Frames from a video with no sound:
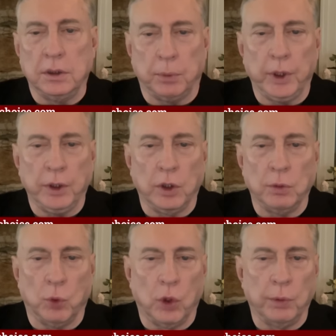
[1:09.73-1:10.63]
to bring
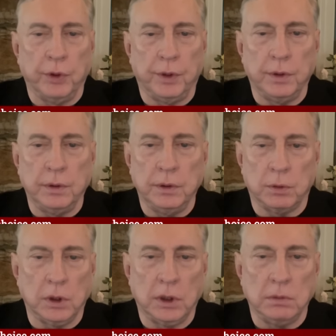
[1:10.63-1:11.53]
on war with
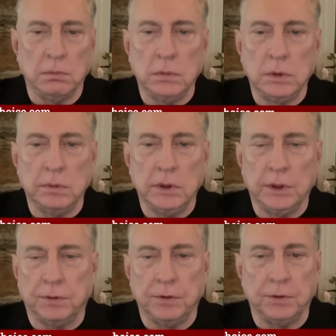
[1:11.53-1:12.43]
Iran. I mean,
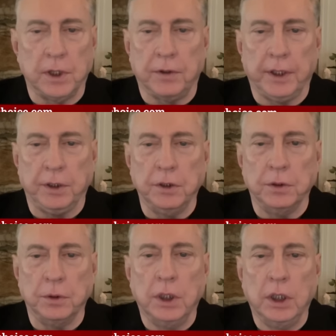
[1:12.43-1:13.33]
this is nothing
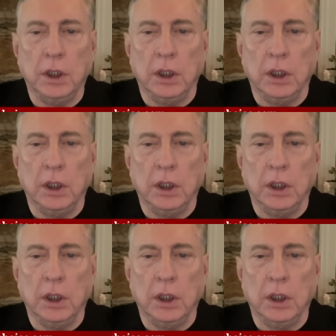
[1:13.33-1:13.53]
new.